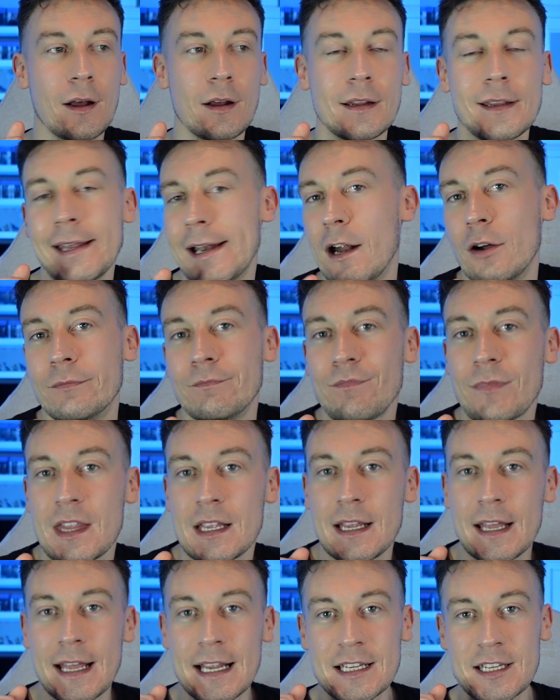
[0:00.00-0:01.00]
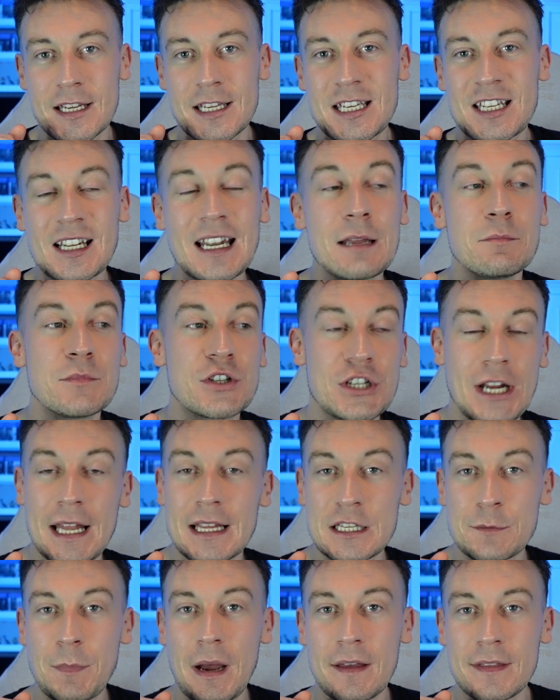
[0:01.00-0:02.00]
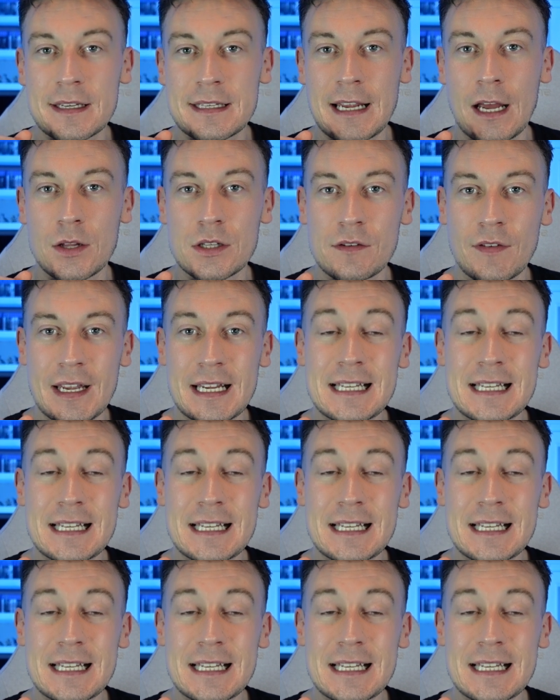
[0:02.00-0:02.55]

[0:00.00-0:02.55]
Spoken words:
you know, it's a slim chance by the sounds of it.